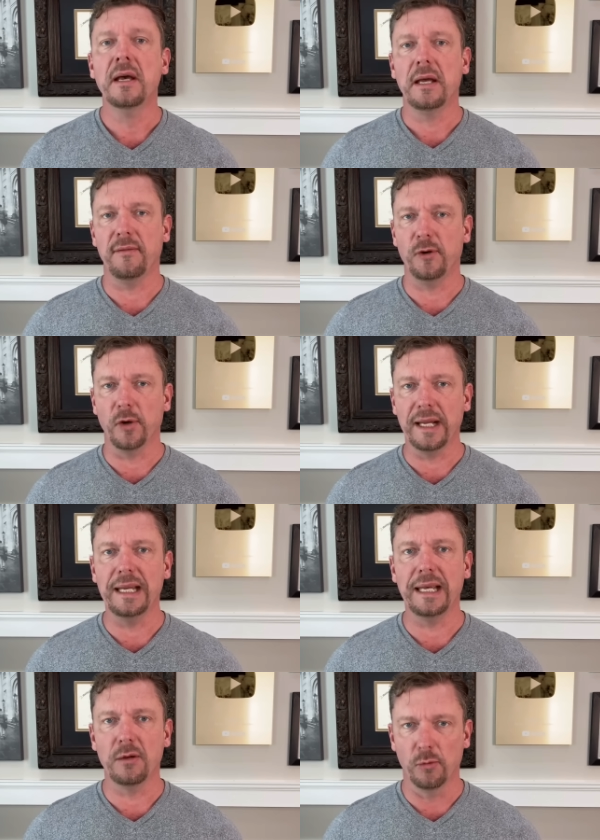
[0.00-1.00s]
if you're
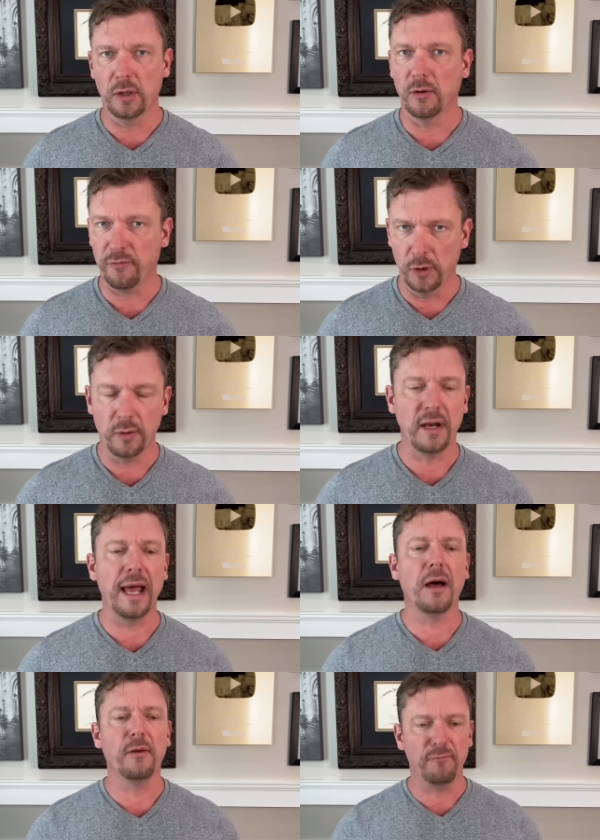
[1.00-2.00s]
eating real food.
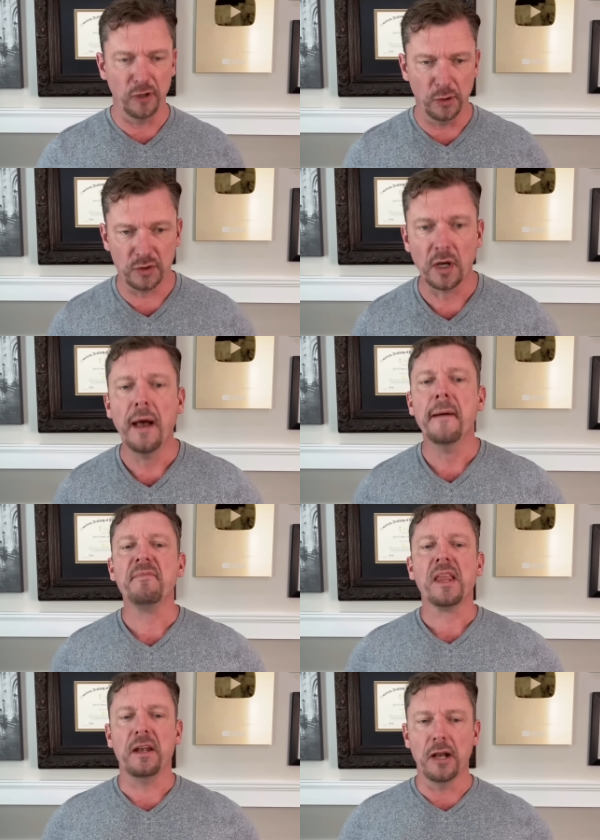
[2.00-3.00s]
Now the foods.
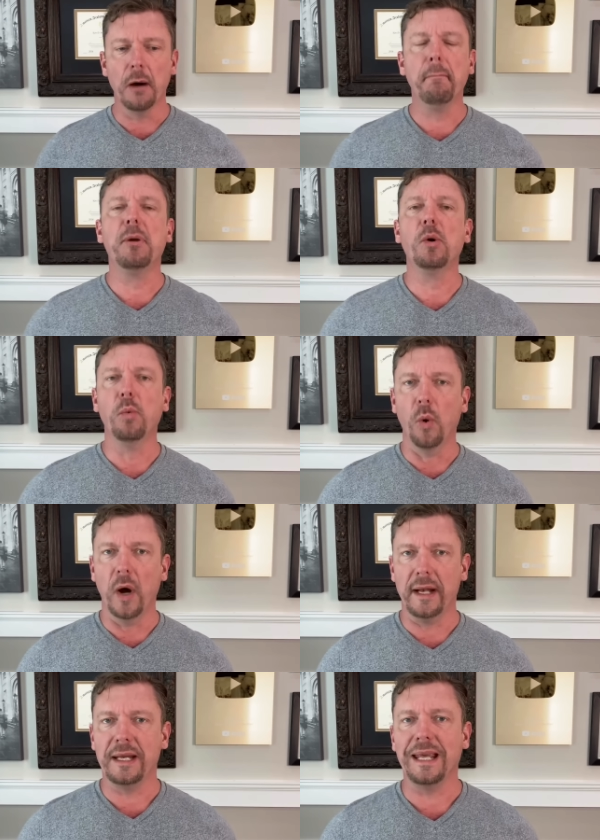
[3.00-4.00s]
Number
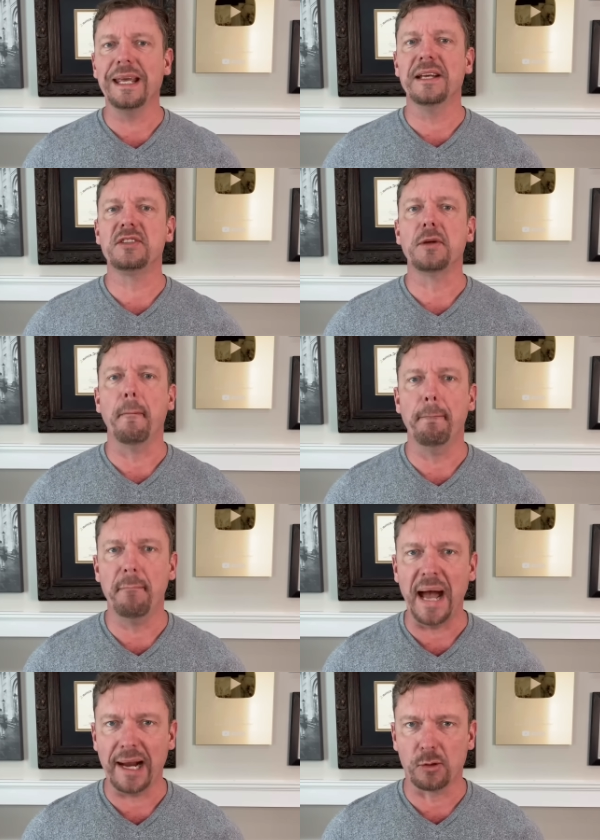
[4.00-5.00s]
one is
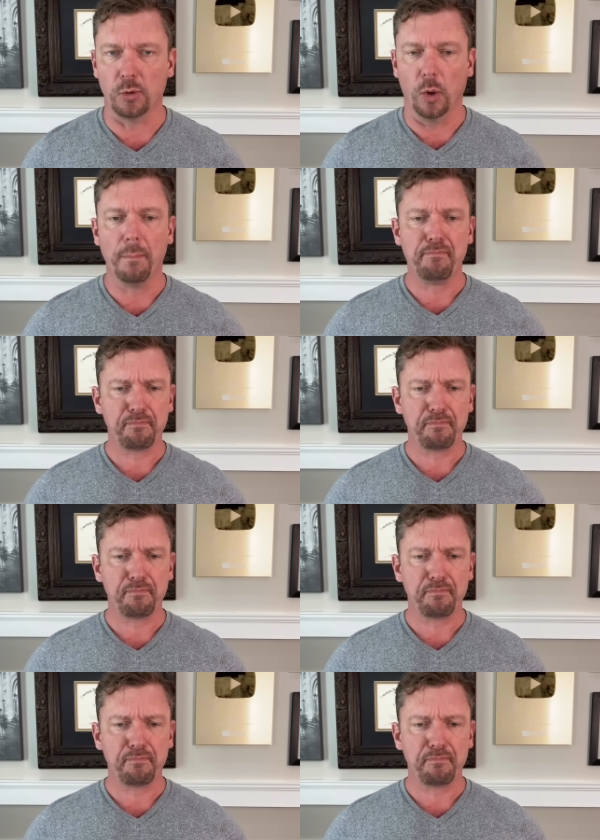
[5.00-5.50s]
mackerel.